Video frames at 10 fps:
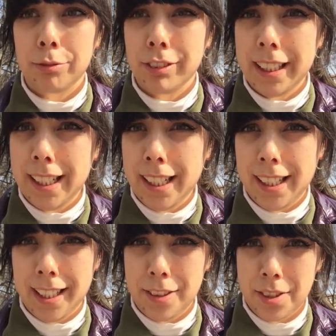
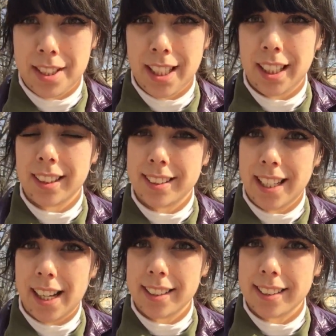Really interesting
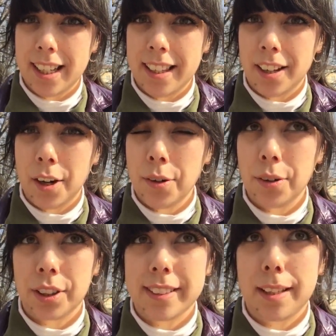set. The
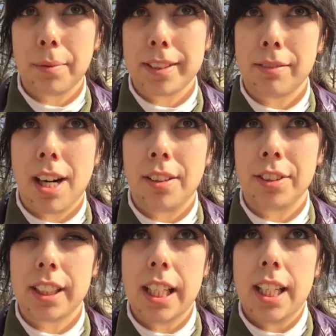whole concept was
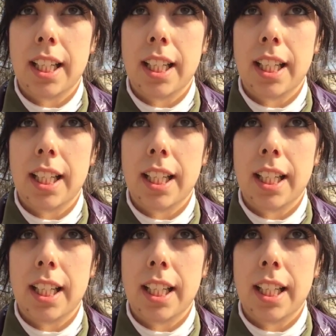around